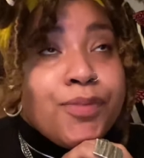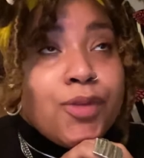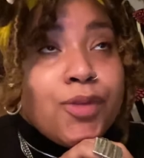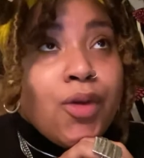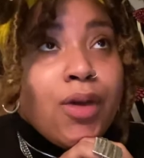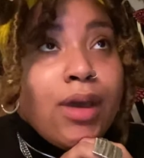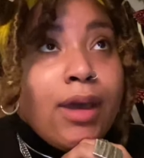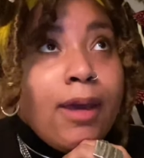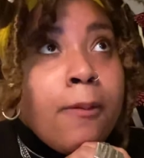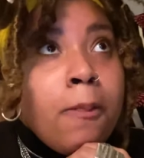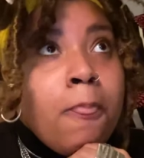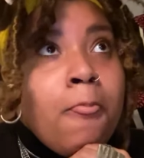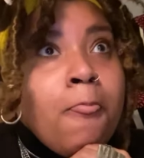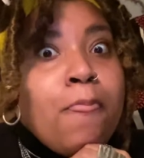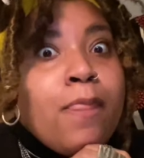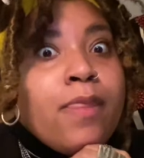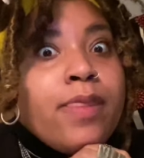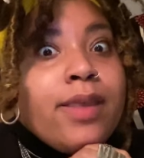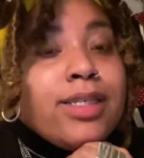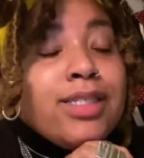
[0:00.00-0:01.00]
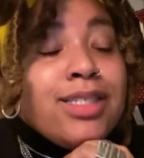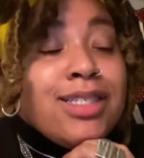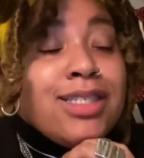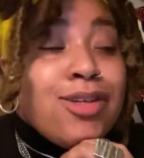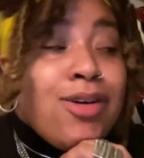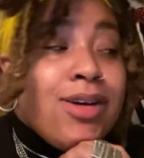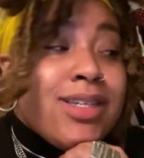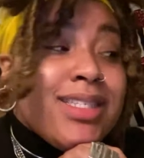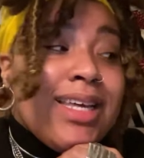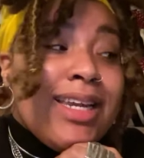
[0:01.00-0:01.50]
Okay, the
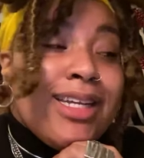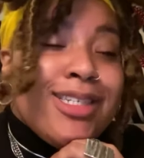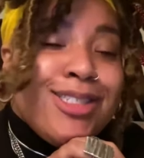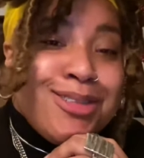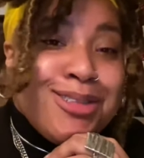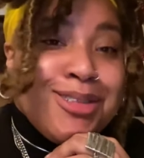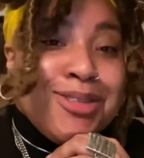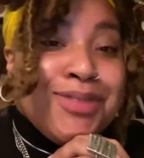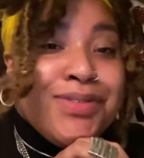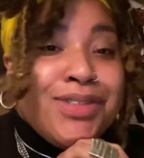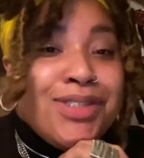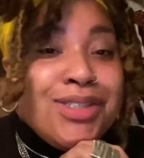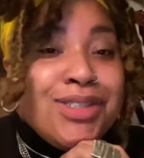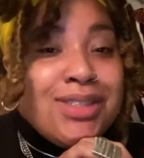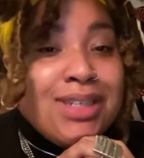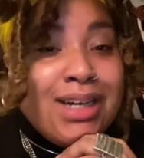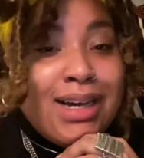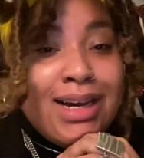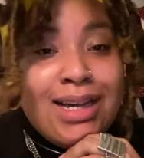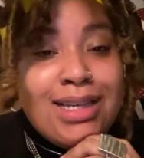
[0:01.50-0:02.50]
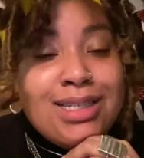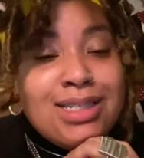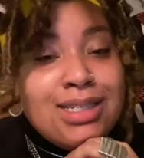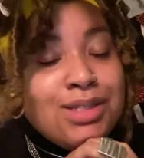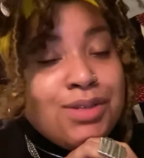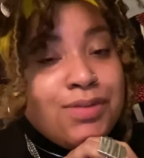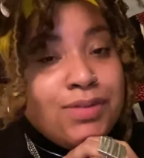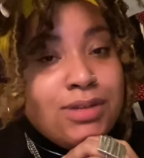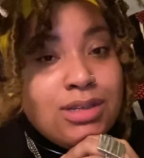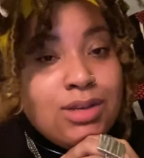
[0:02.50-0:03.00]
songs that I channeled for you guys is
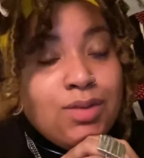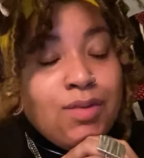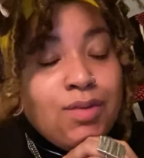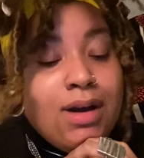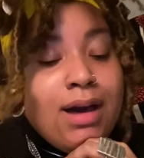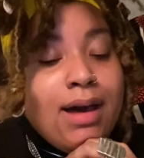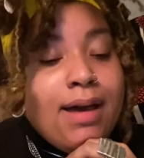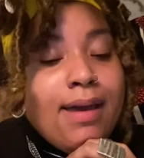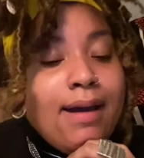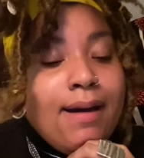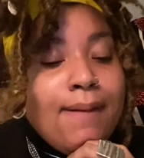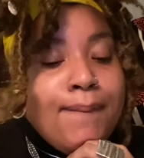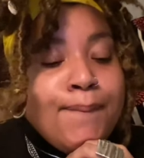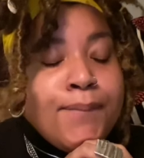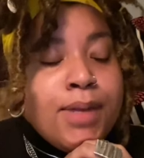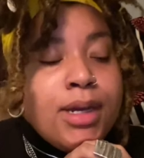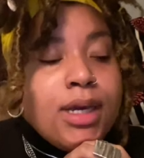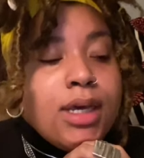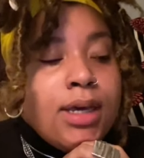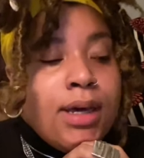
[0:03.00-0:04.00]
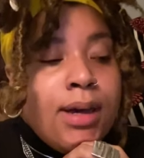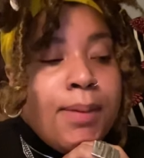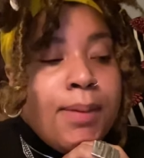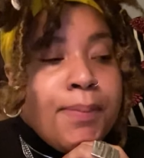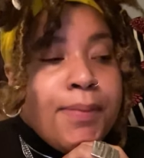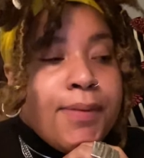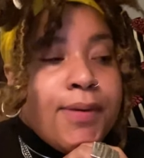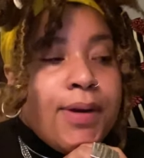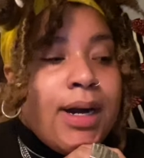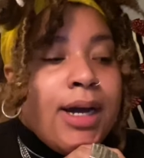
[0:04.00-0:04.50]
the reason why I'm bringing up
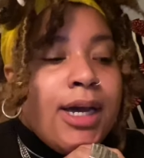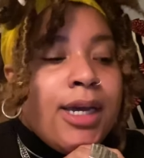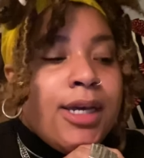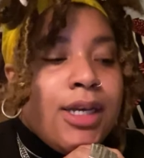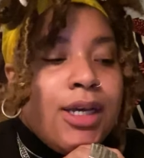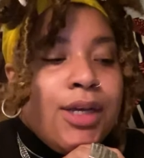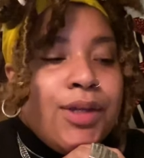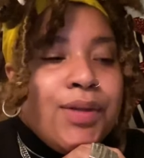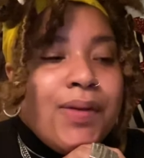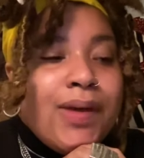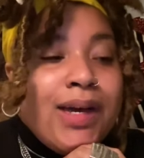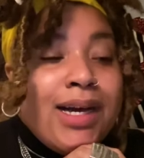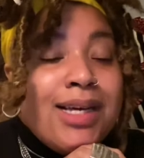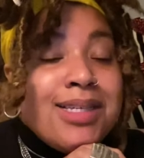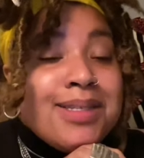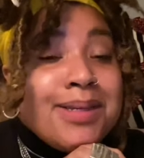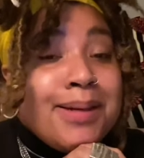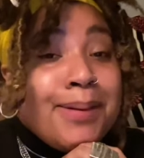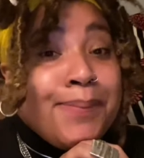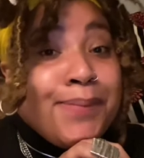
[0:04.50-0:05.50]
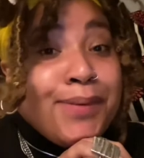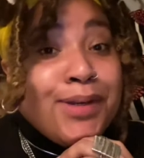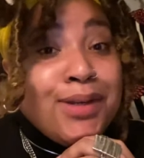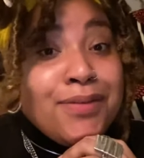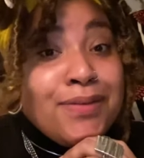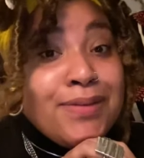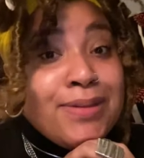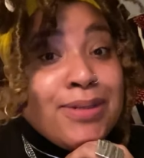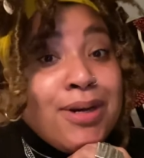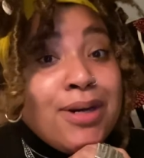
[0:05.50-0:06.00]
pride. You guys got
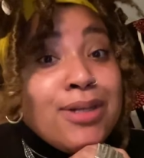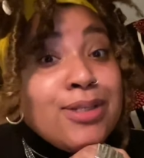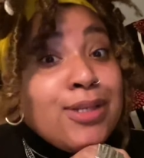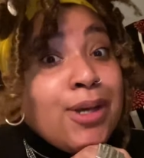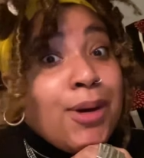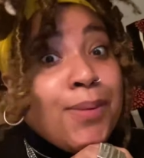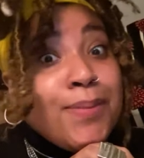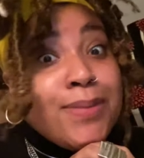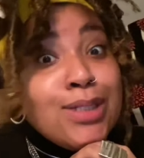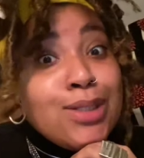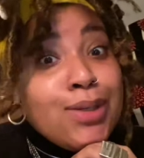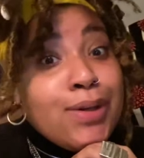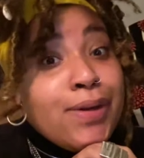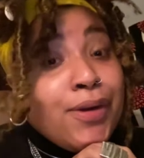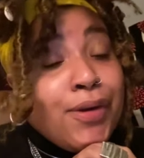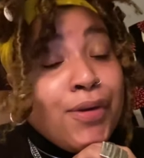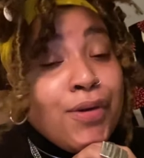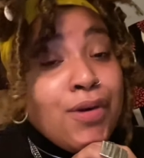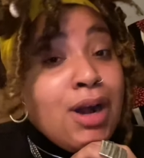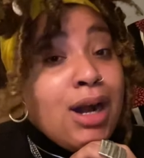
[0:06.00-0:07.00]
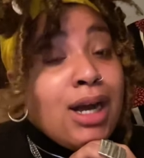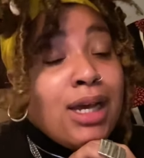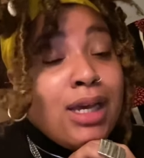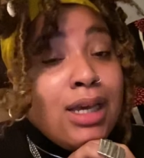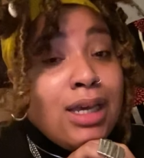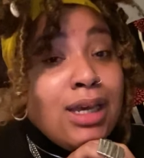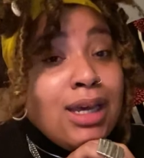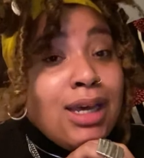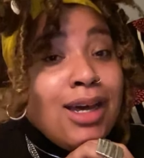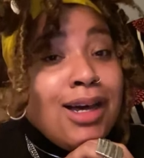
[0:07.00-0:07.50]
beautiful songs. Emma started
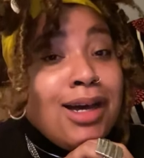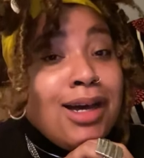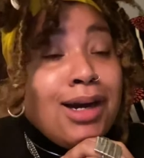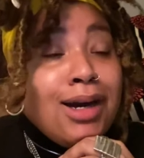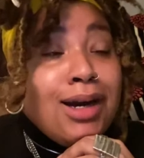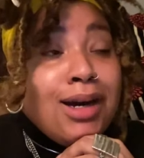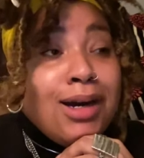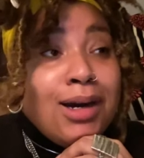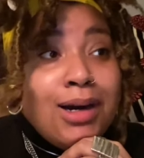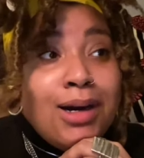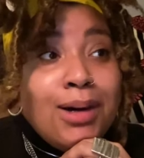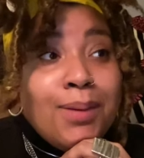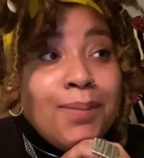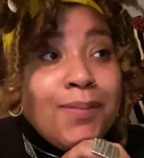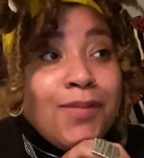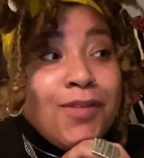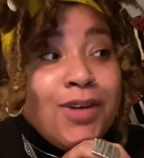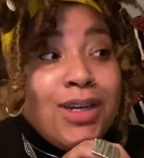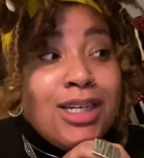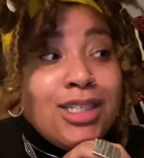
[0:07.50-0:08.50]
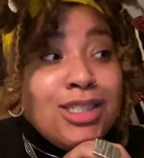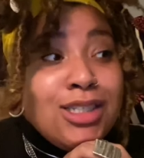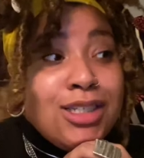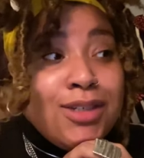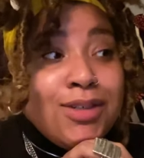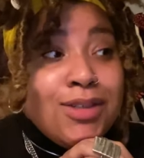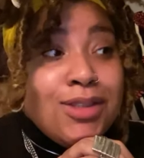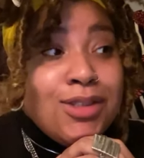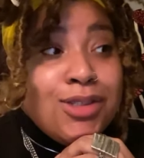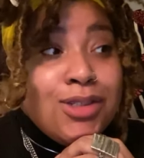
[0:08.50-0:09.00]
crying when I
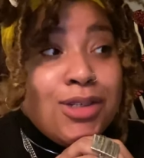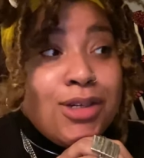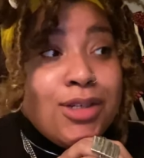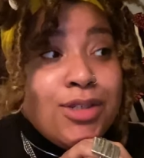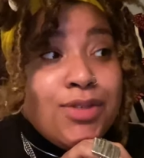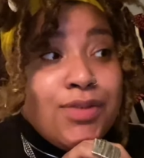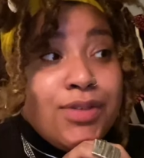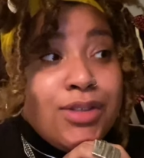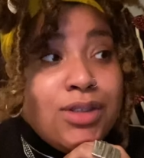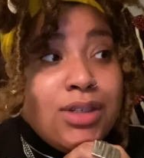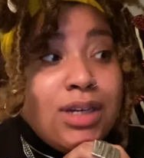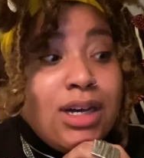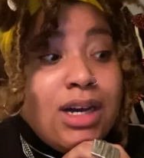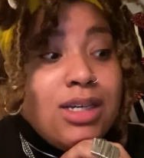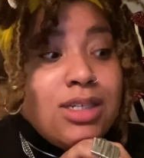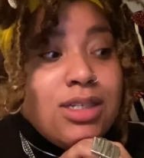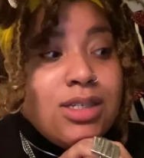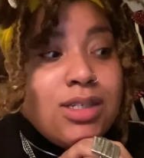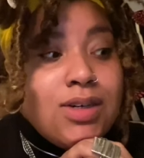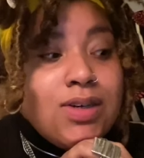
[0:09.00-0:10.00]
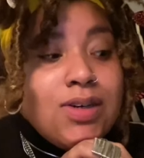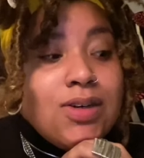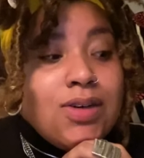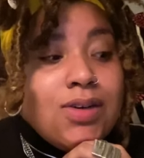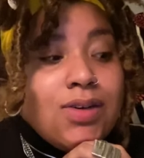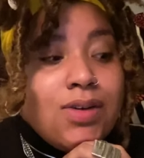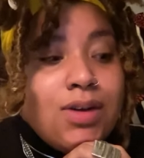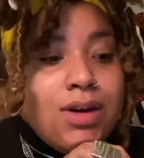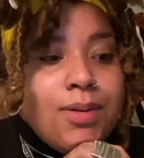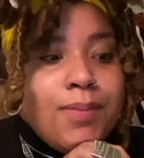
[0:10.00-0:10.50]
channeled the songs for you guys,
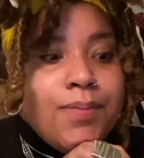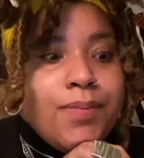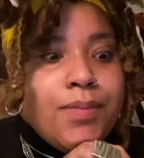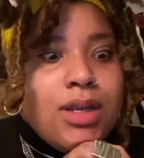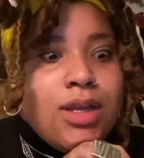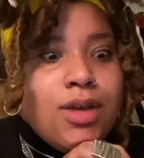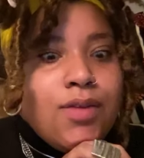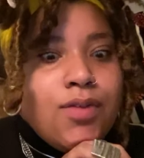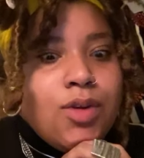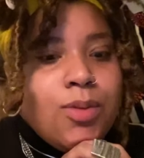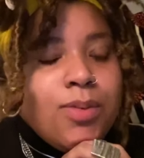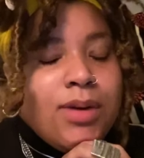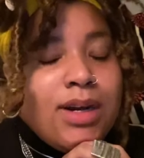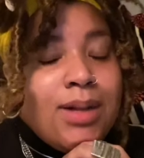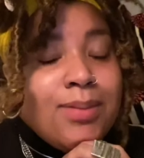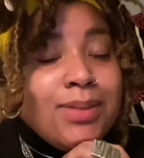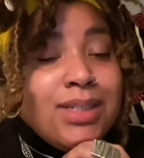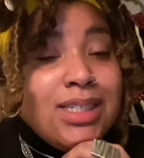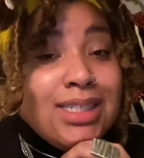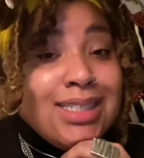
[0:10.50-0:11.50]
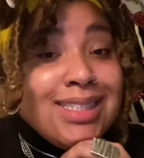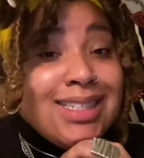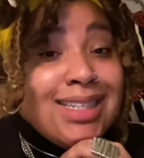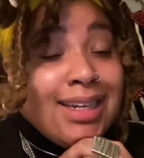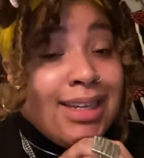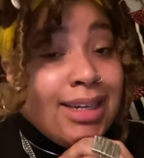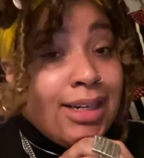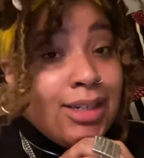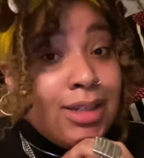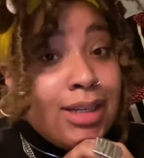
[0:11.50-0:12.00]
so many of you probably need to
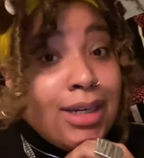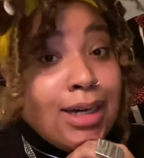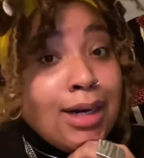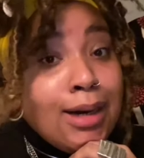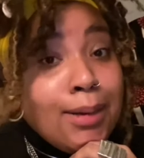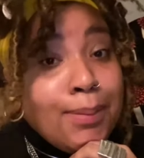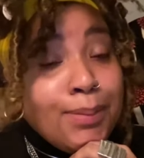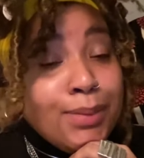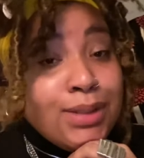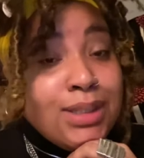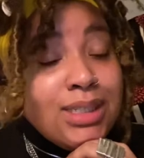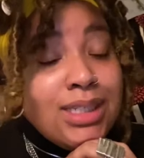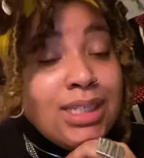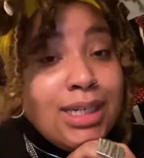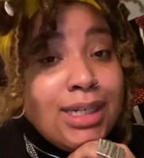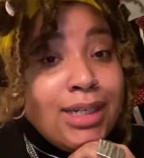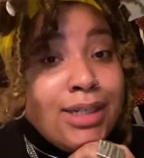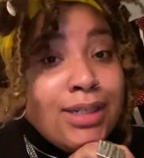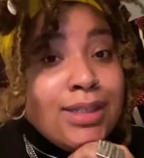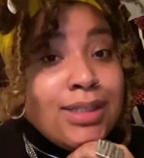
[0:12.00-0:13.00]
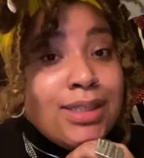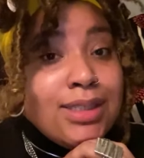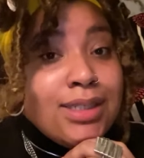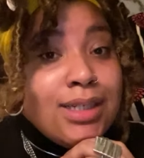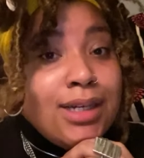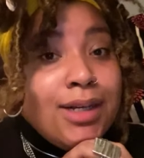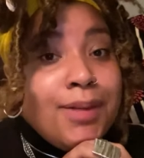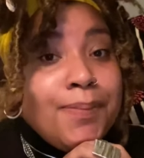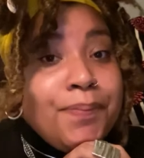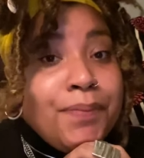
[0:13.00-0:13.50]
let out a couple tears,
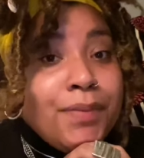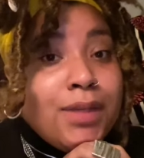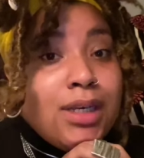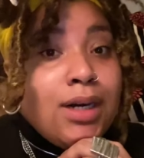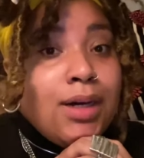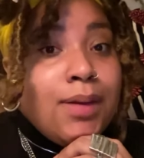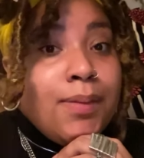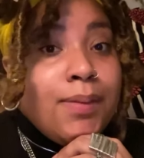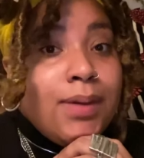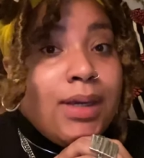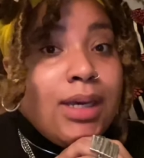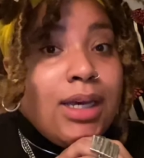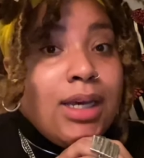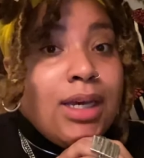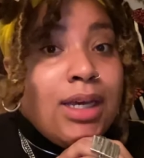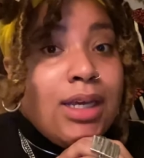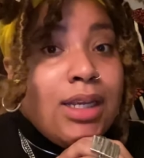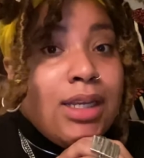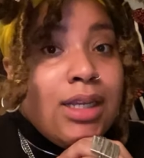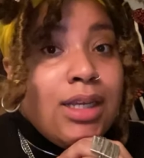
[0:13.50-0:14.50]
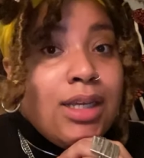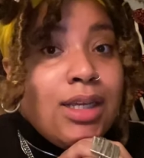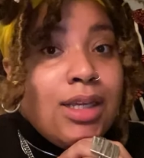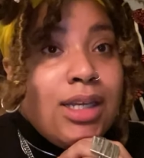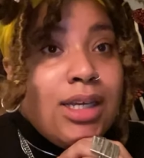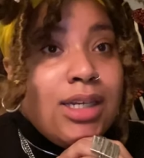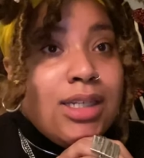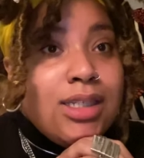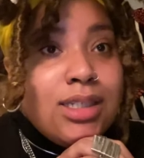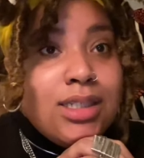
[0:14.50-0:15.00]
and you
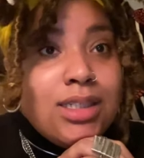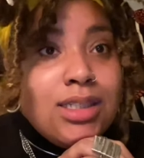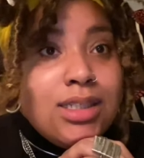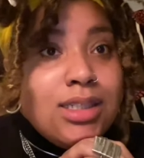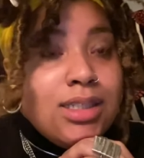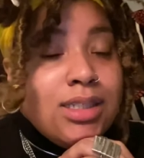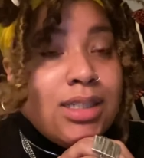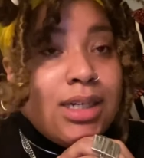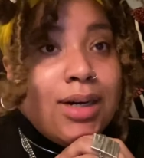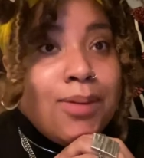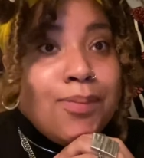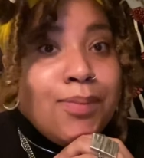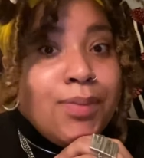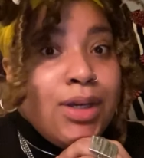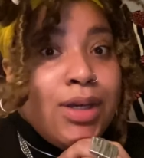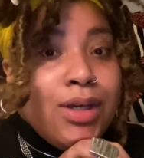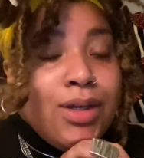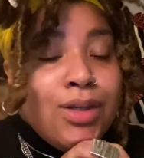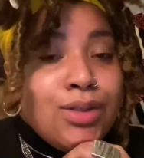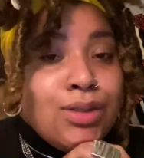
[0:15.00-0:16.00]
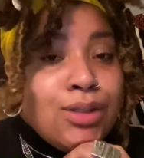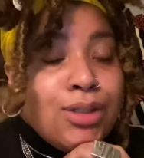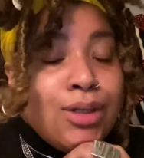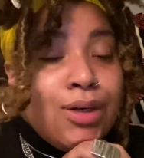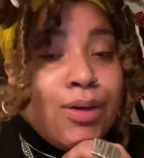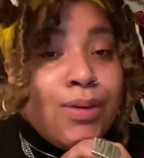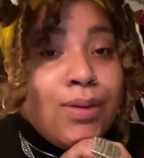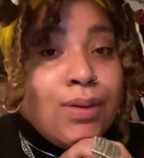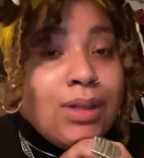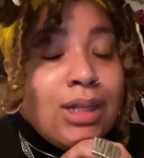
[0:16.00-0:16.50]
need to just stop being
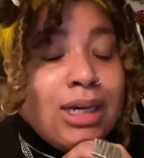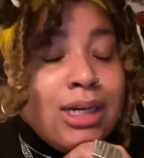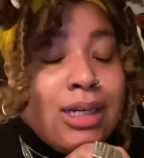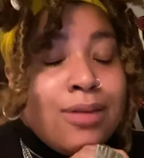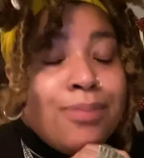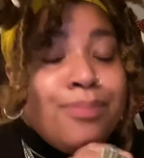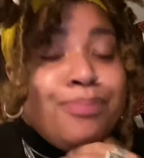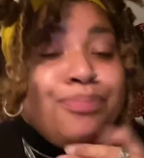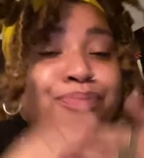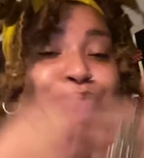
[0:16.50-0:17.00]
so like,